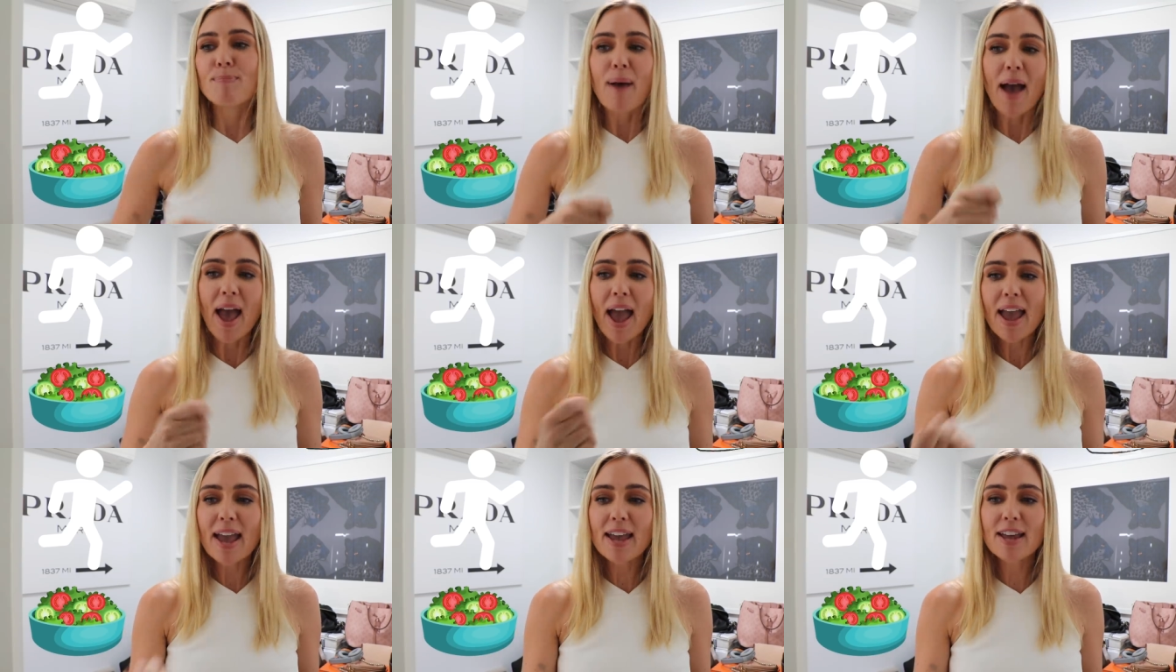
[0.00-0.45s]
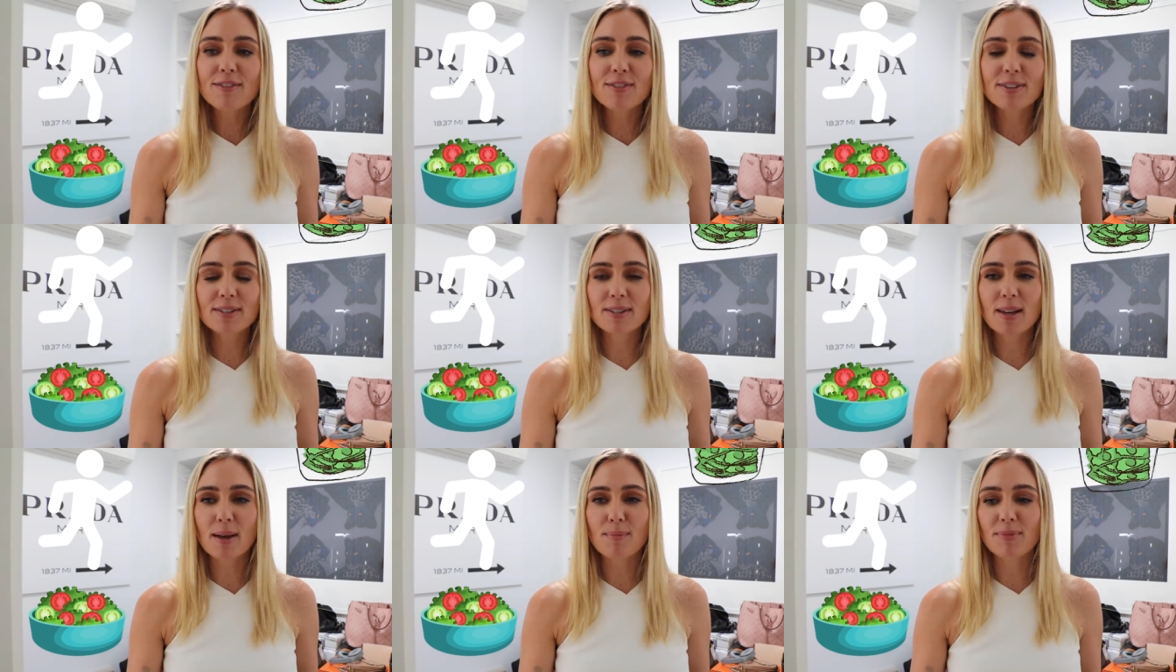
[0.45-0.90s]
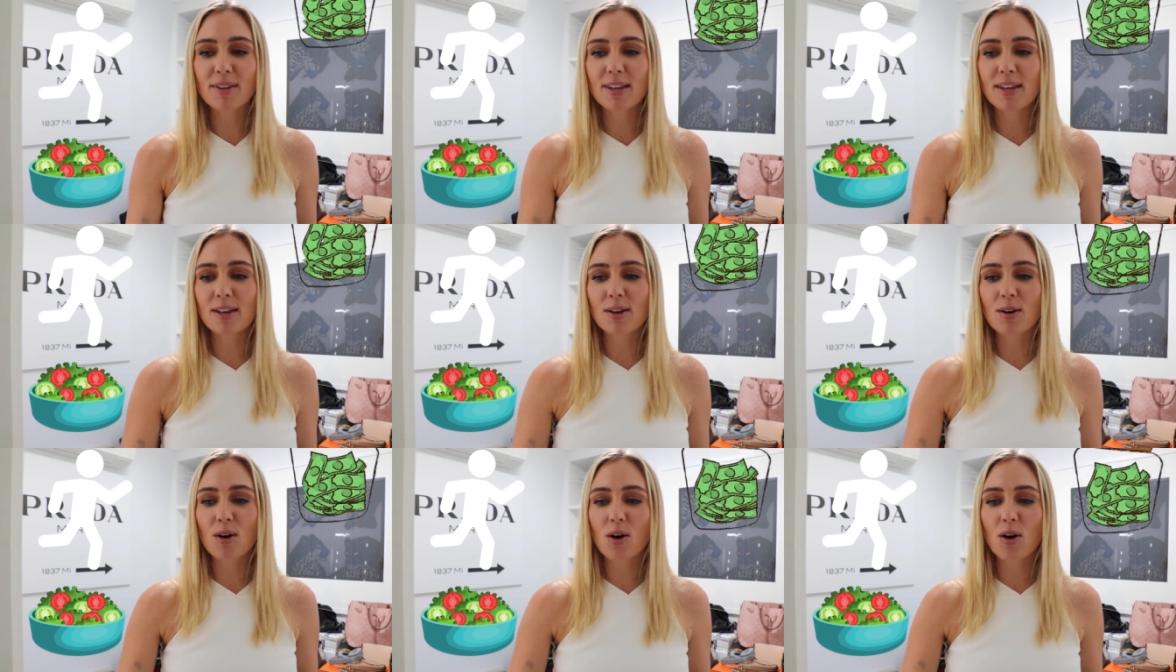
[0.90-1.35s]
paying for
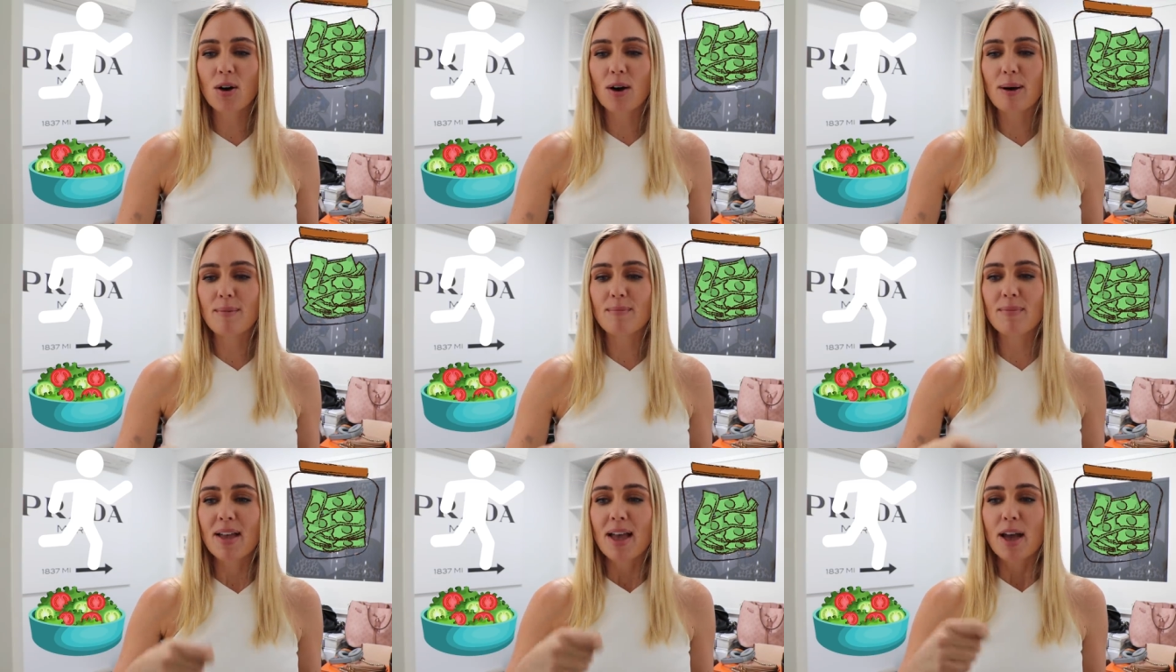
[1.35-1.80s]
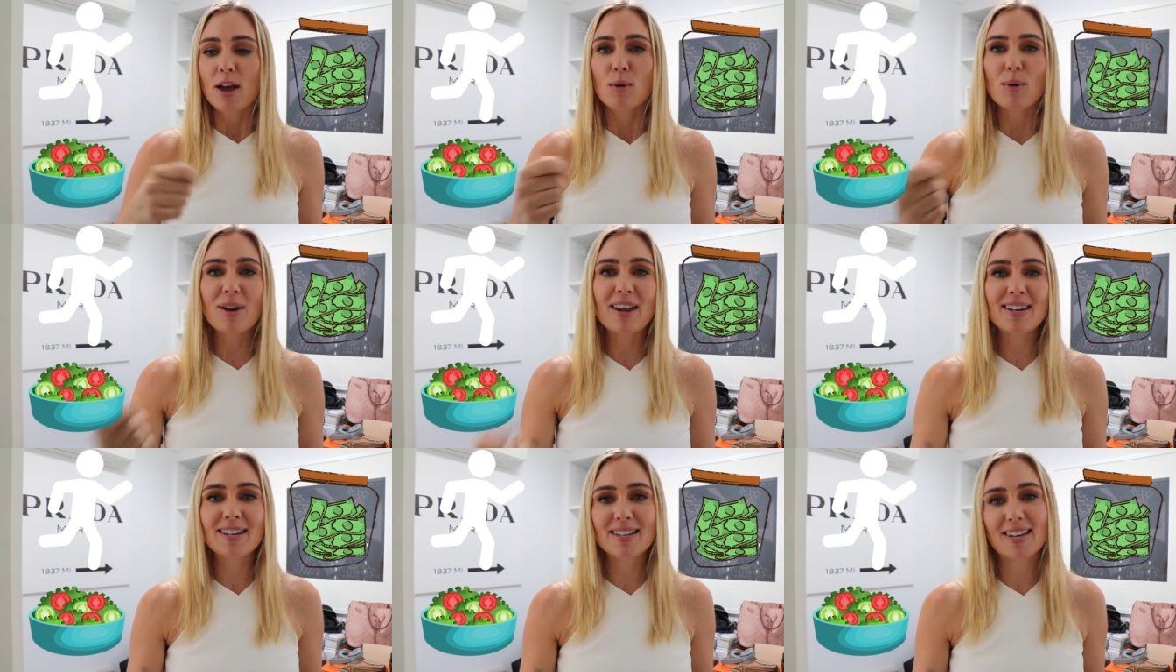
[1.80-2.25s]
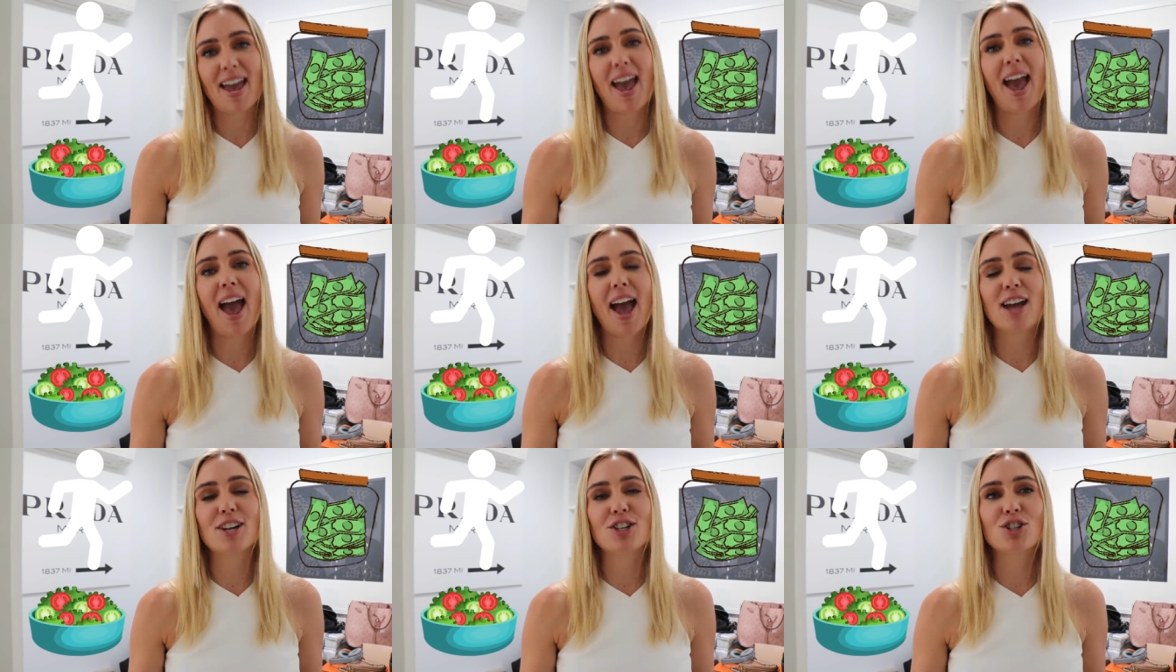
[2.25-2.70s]
something um, in
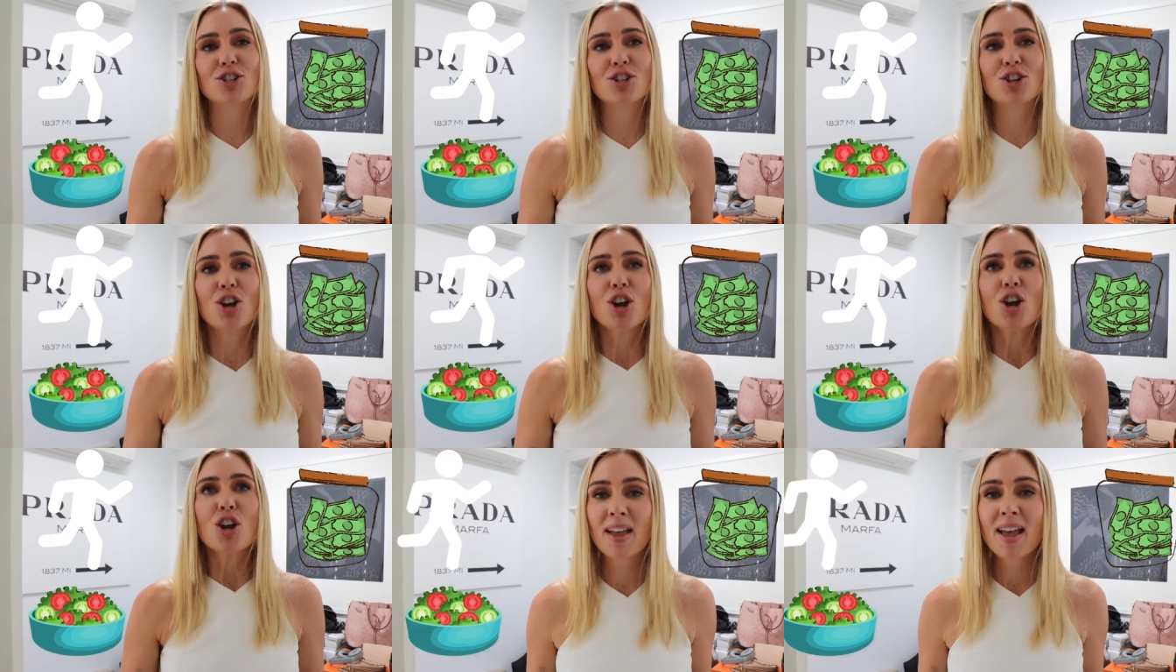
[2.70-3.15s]
cash.